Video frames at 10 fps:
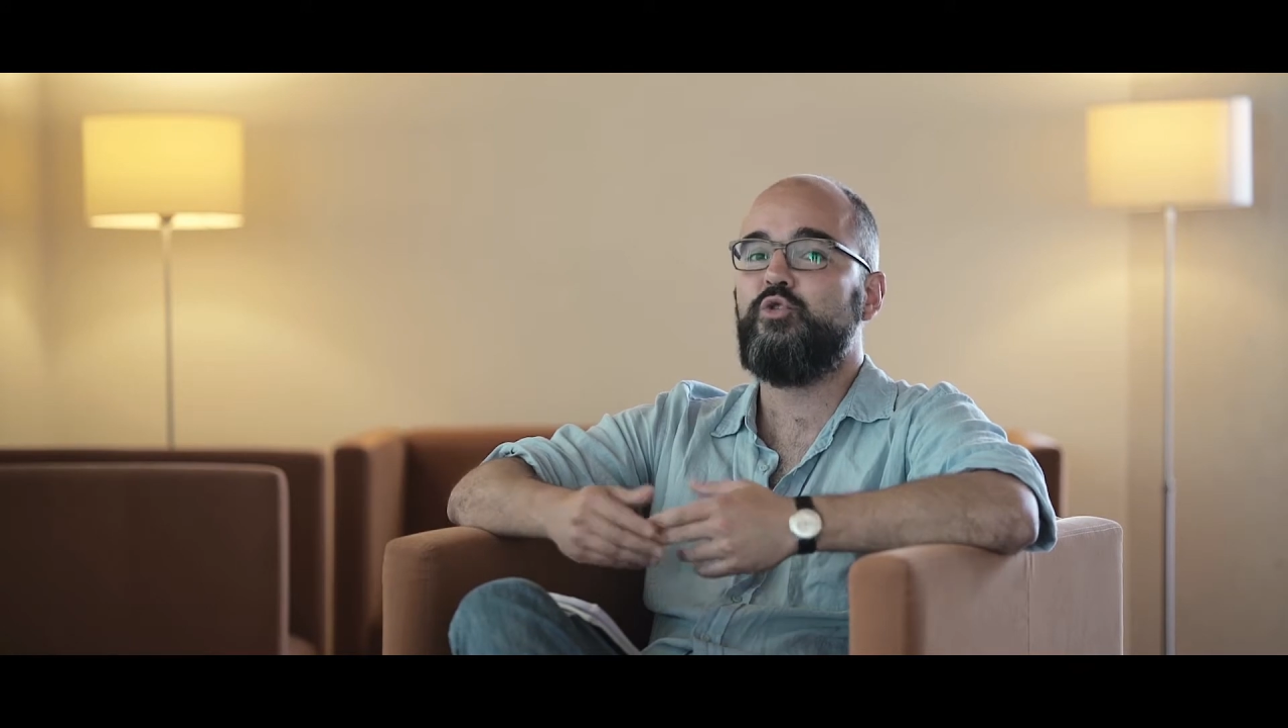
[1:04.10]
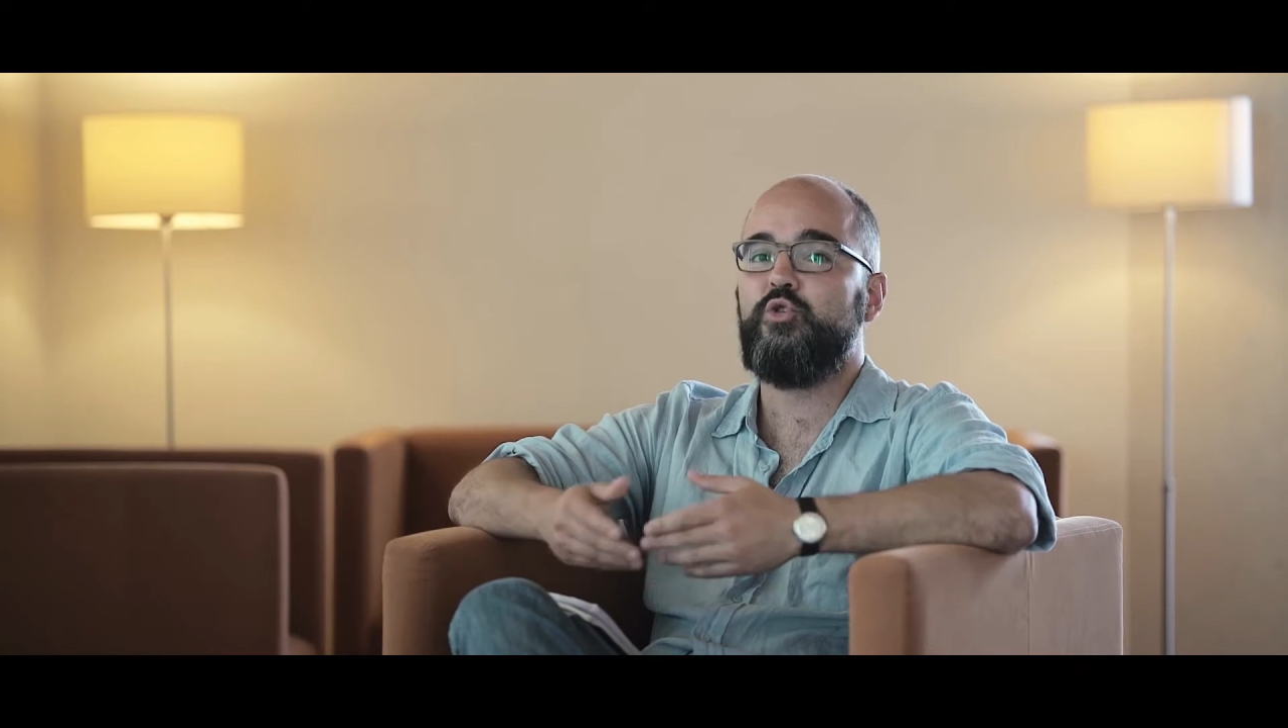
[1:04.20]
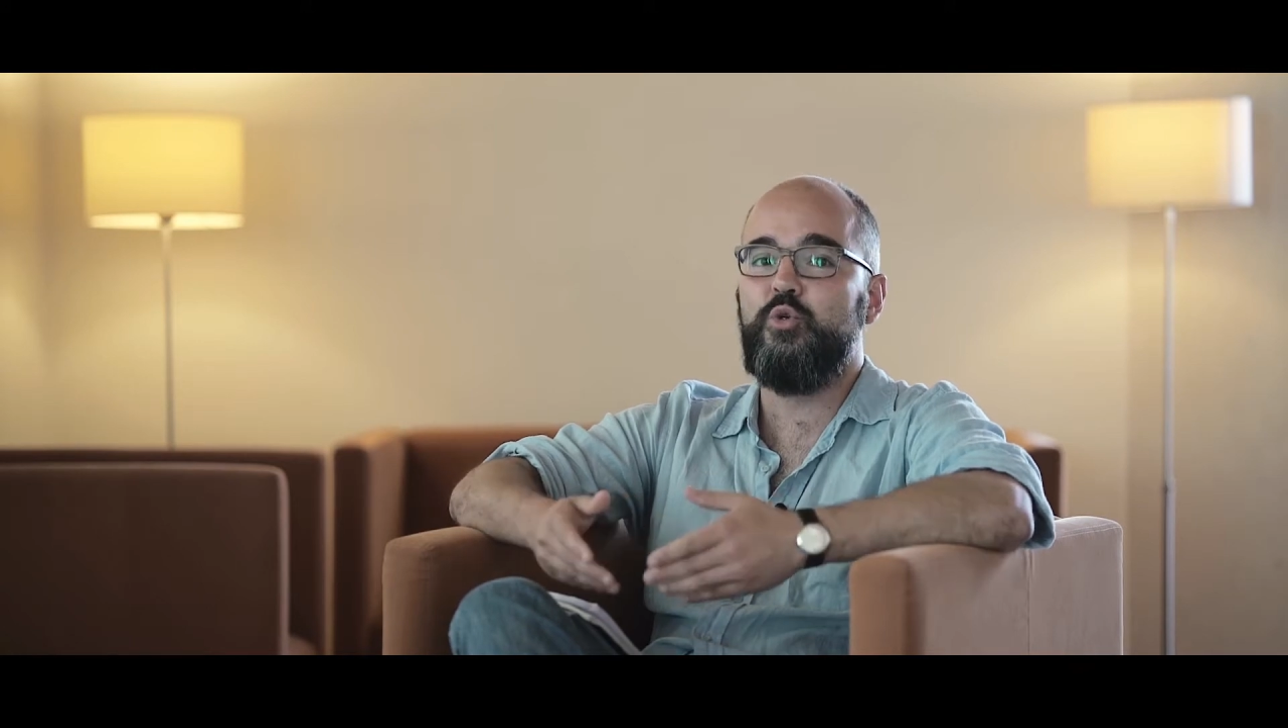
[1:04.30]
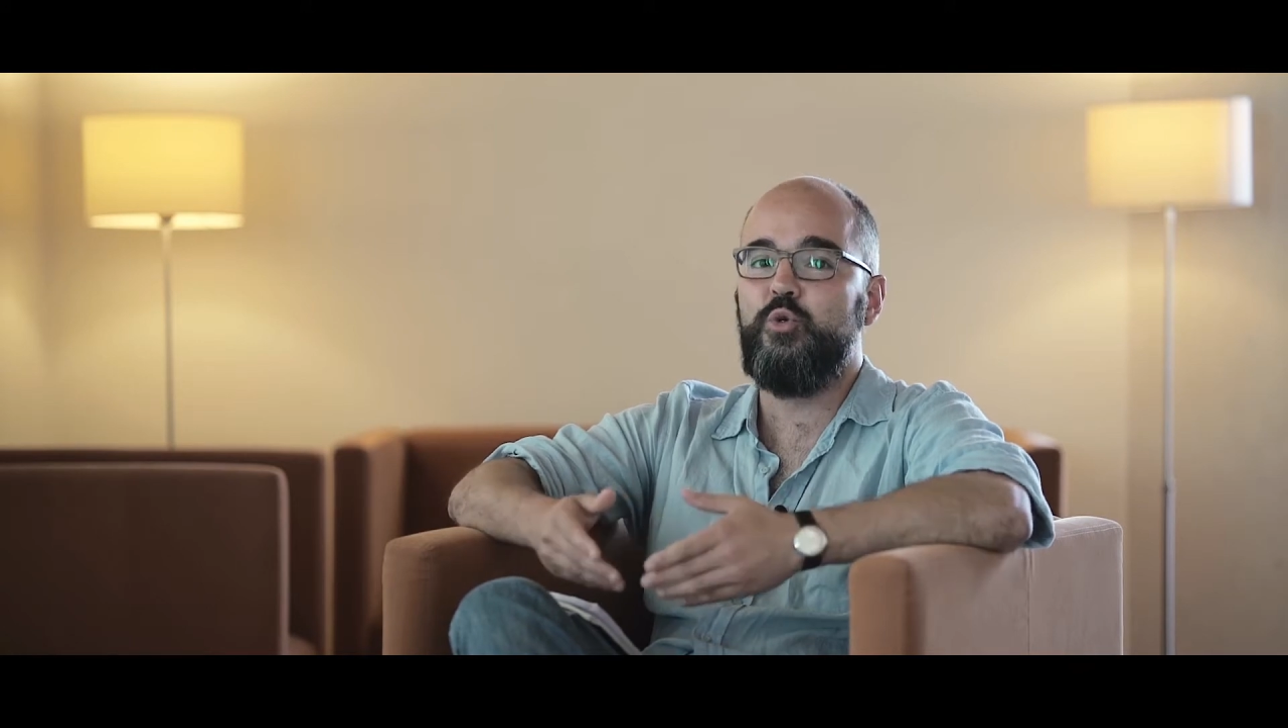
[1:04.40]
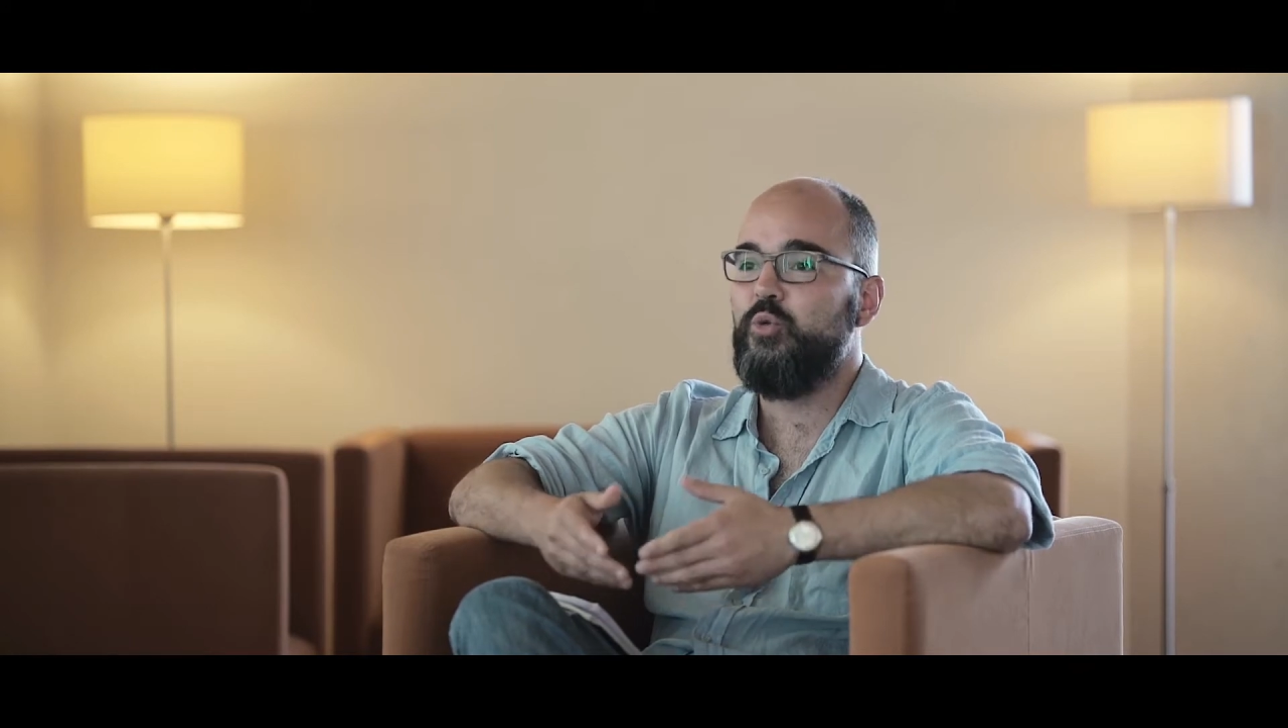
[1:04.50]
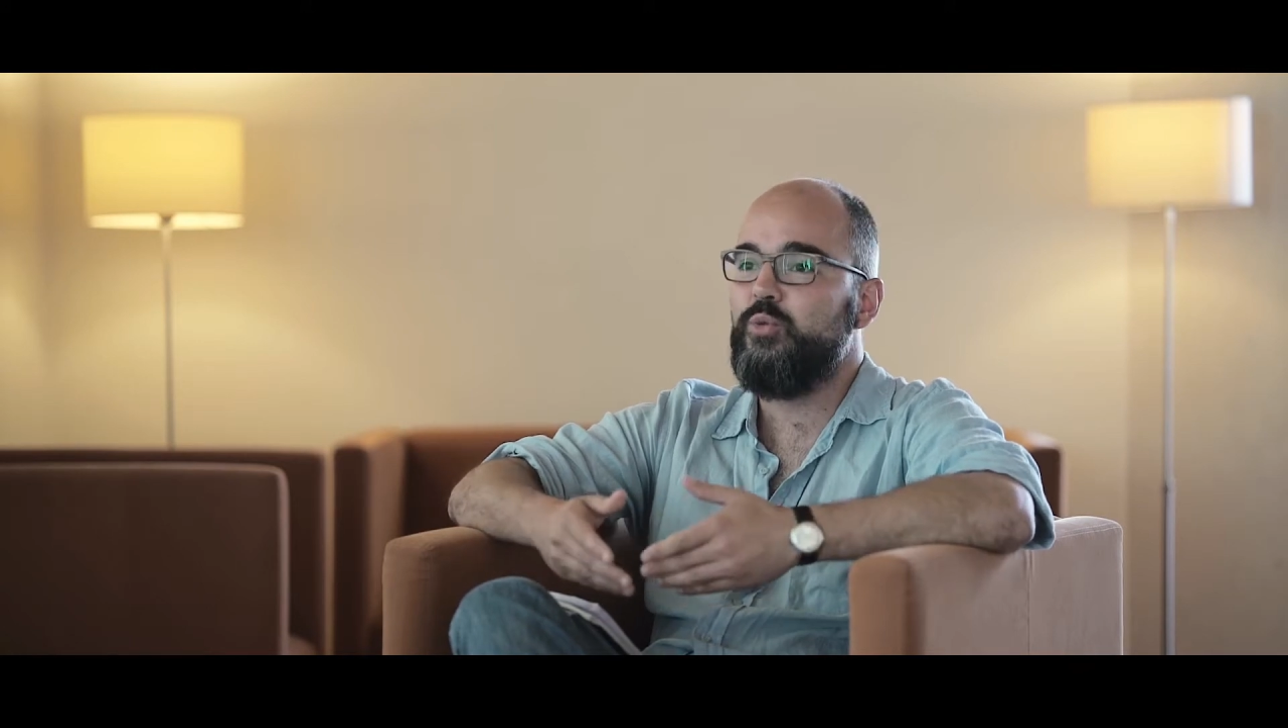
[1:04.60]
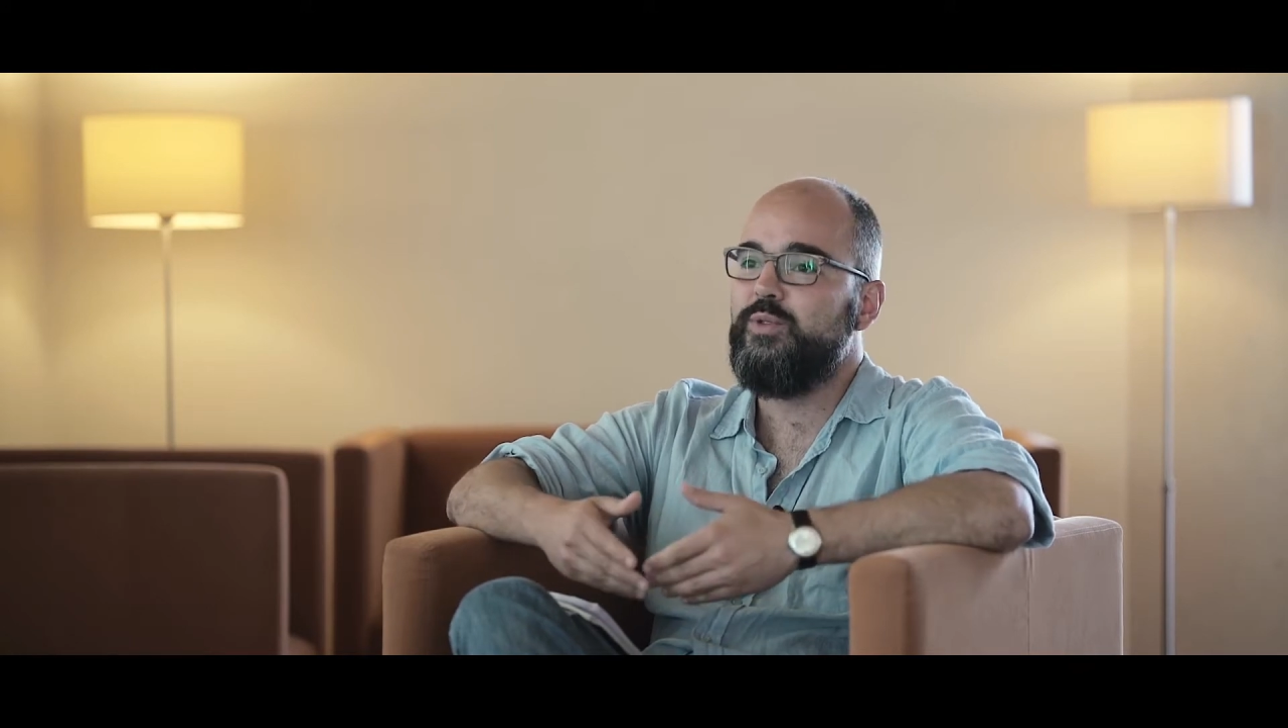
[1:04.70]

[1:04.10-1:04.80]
true